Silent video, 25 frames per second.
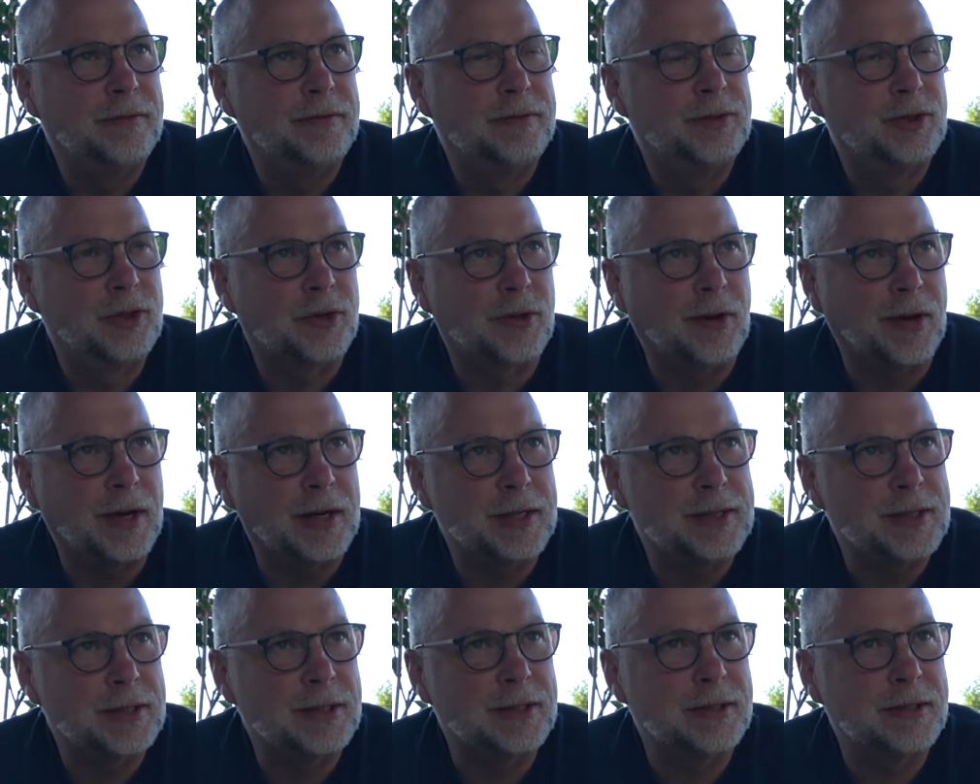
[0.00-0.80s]

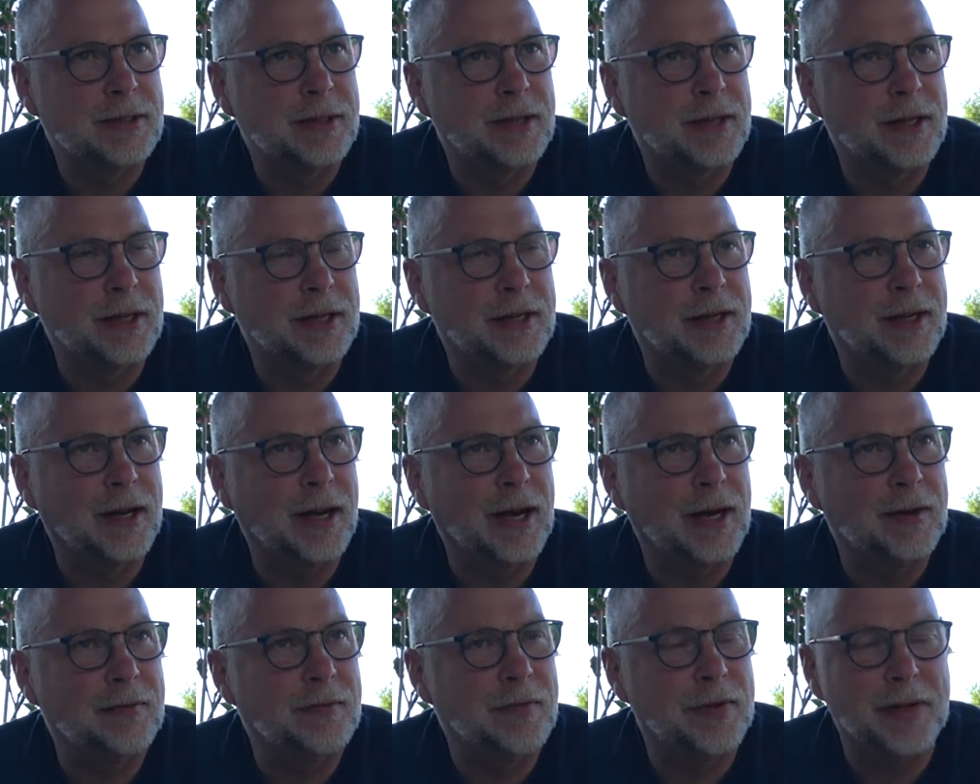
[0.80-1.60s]
trust and
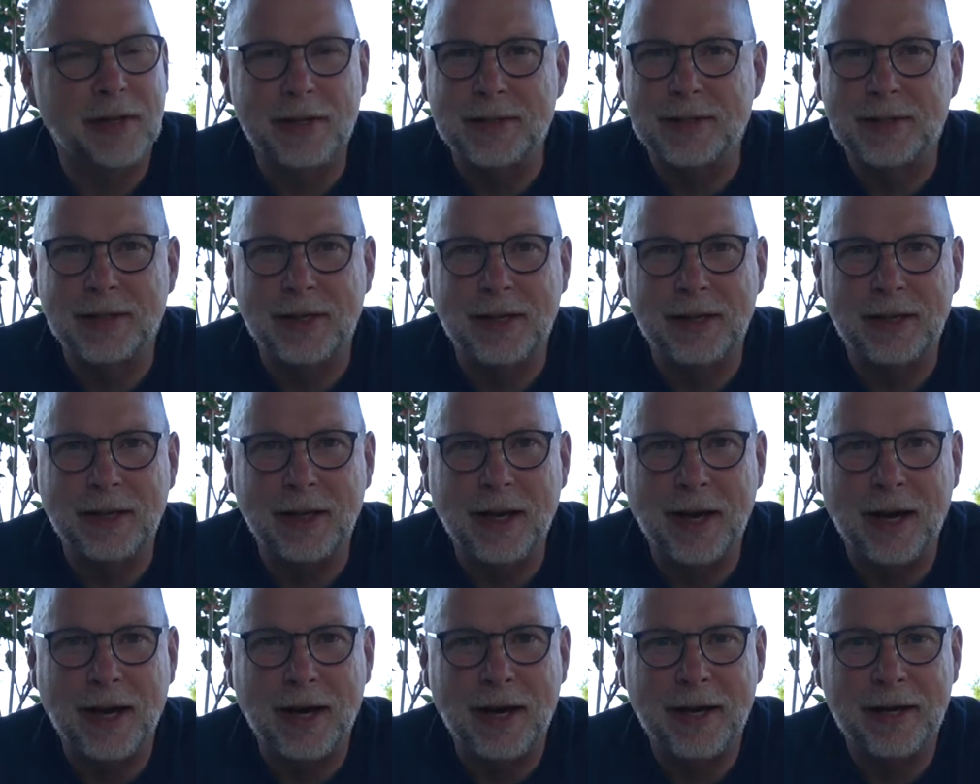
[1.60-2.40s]
confidence in
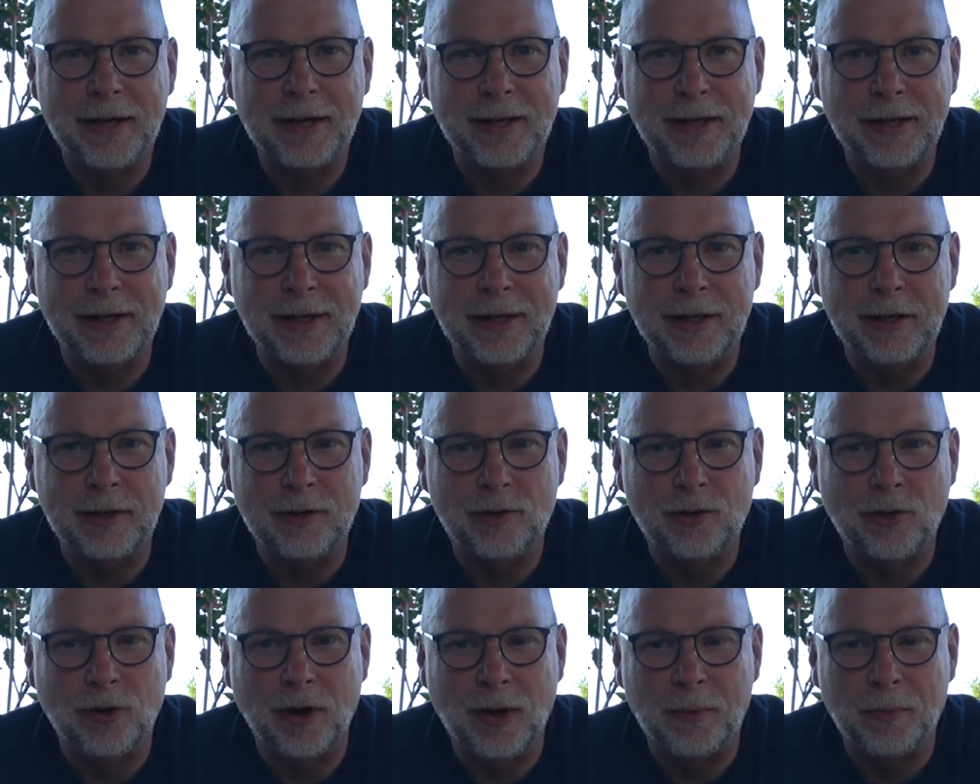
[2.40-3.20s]
God in
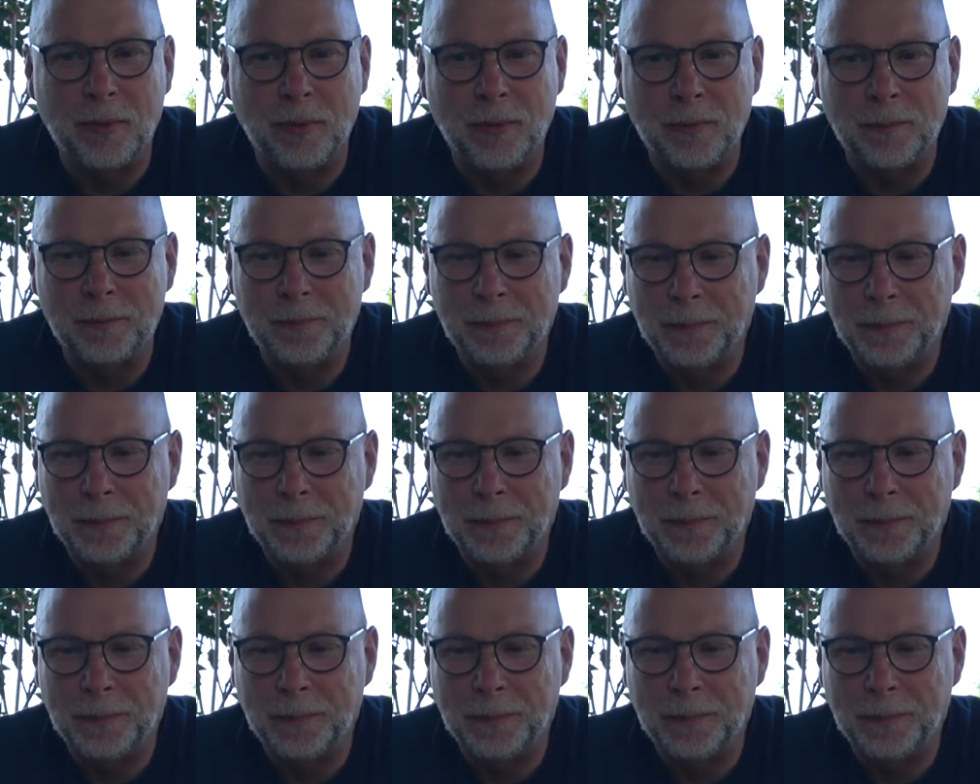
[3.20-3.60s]
trouble.